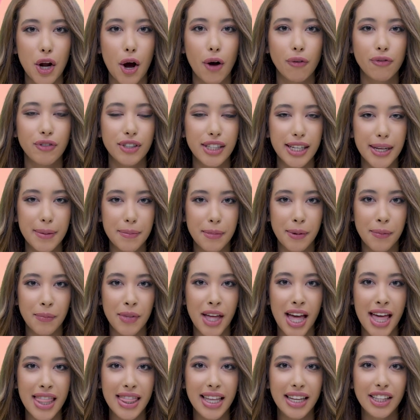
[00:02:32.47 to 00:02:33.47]
of sebum
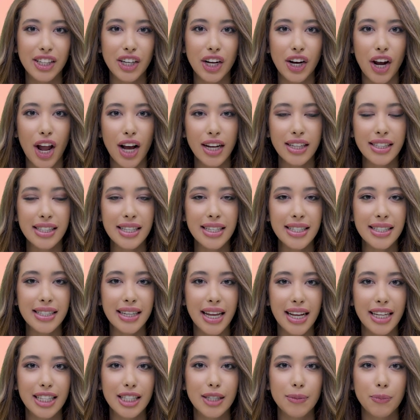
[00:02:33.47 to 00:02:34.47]
that clogs the
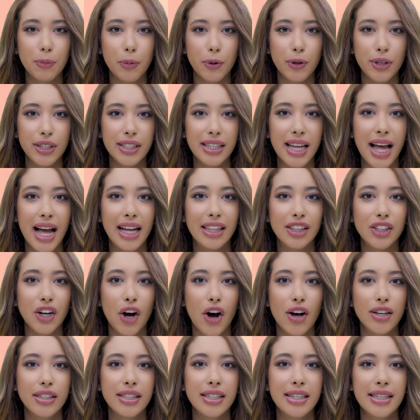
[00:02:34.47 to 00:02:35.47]
skin's pores and
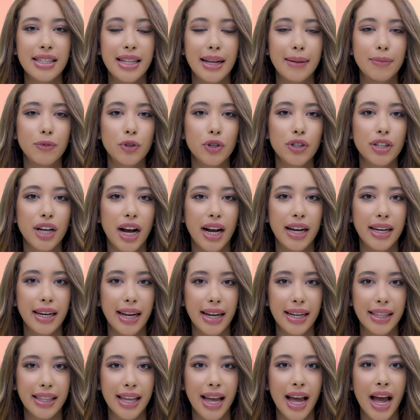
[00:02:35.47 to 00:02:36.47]
causes them to
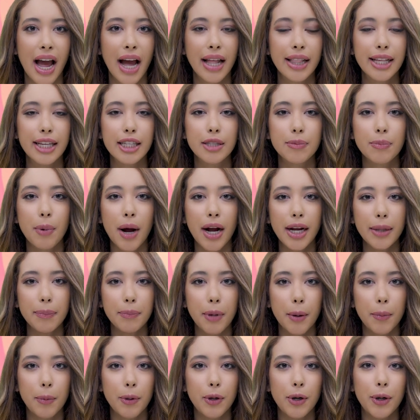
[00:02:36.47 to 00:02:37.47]
dilate. Despite
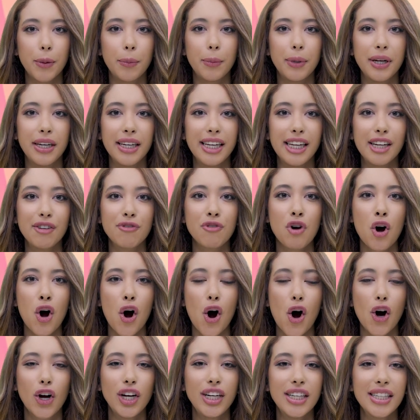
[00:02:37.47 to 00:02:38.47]
popular belief,
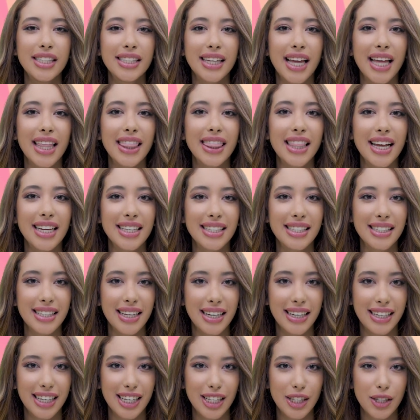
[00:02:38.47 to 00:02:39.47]
oily skin does
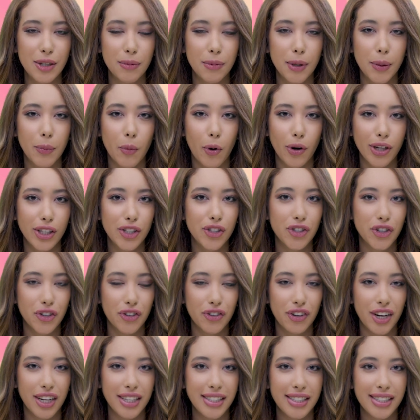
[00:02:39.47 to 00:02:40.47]
still need to be
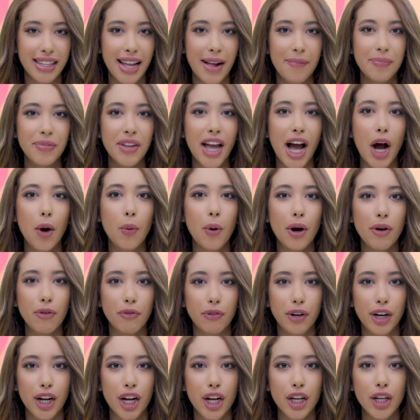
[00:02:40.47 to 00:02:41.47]
moisturized.
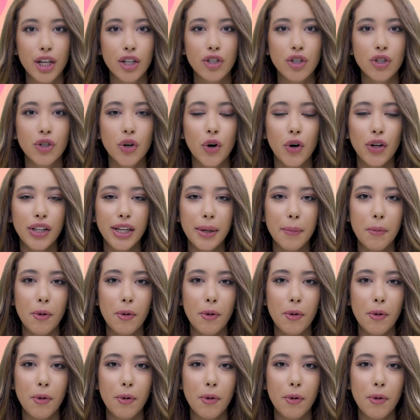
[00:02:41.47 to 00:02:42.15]
However, you should only